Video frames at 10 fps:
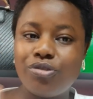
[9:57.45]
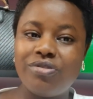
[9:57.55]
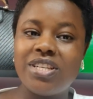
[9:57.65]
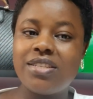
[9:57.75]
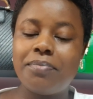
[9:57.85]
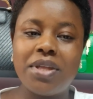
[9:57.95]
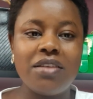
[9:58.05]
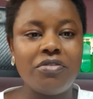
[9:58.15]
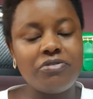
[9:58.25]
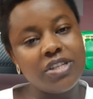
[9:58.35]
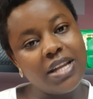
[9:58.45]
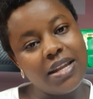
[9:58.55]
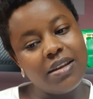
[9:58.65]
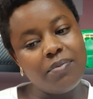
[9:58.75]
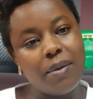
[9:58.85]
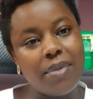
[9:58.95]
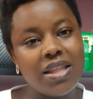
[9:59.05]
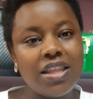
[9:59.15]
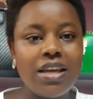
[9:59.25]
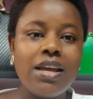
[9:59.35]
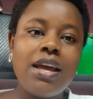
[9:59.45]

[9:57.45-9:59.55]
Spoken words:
so you just pay the 1,500 per month.